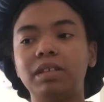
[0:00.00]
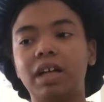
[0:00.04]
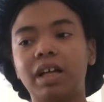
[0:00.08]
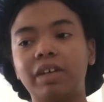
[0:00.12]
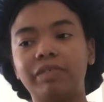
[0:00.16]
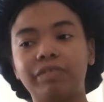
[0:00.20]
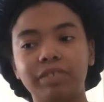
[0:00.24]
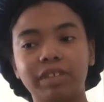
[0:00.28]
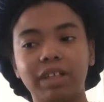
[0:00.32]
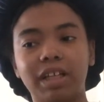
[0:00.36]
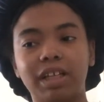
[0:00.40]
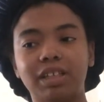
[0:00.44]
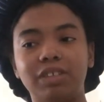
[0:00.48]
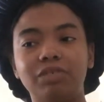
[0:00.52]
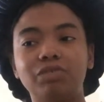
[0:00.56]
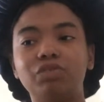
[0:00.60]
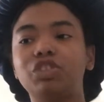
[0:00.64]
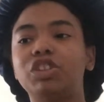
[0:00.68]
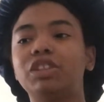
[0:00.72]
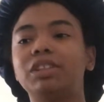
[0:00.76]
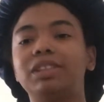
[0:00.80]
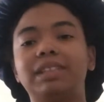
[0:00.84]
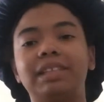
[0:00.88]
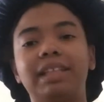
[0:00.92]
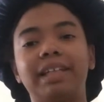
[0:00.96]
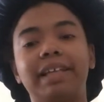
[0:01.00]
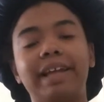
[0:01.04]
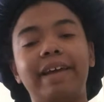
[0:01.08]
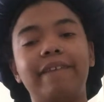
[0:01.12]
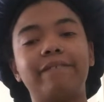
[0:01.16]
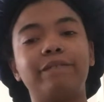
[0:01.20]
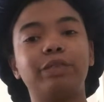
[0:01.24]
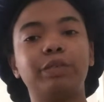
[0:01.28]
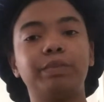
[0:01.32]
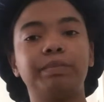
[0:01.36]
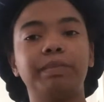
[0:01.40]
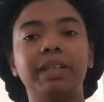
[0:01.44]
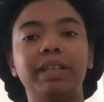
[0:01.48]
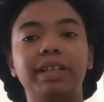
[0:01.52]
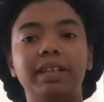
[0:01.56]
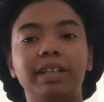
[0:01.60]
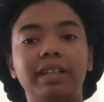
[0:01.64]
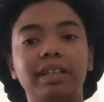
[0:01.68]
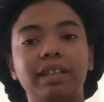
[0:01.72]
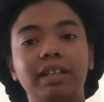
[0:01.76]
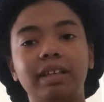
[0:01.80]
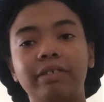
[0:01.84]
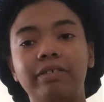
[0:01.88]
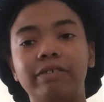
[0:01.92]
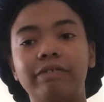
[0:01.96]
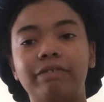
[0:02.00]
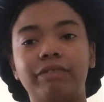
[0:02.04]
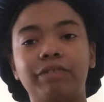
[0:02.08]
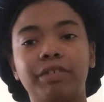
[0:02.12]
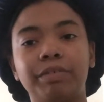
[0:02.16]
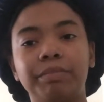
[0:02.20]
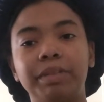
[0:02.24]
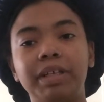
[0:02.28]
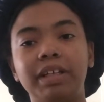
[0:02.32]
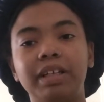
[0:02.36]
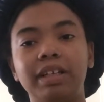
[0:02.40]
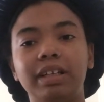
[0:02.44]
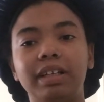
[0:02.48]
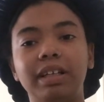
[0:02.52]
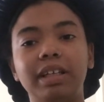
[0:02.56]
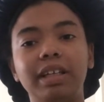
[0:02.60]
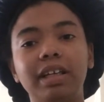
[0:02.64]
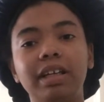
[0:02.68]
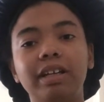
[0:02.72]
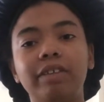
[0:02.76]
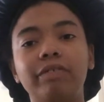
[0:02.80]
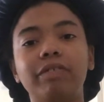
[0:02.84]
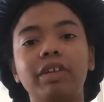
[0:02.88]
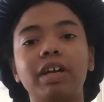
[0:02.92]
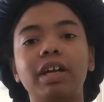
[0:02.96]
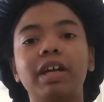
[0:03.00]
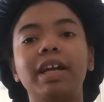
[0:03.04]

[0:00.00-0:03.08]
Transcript: I feel like you was just saying that for me to leave.